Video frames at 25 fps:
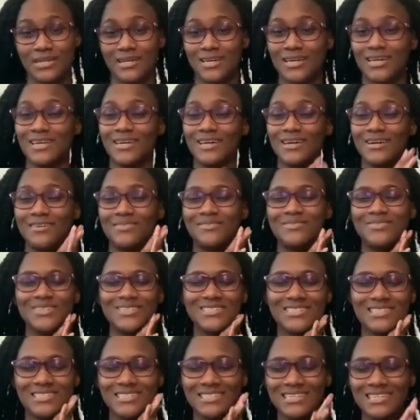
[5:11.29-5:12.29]
I
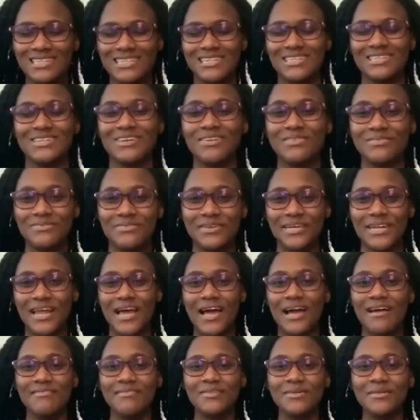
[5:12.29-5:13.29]
unfortunately could not fit
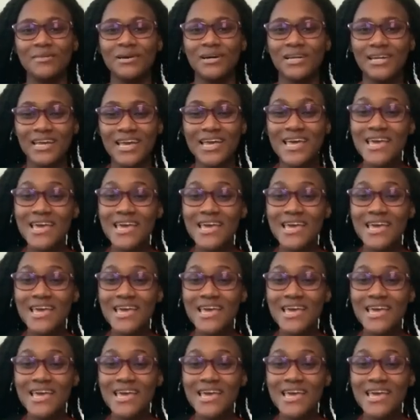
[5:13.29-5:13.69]
everyone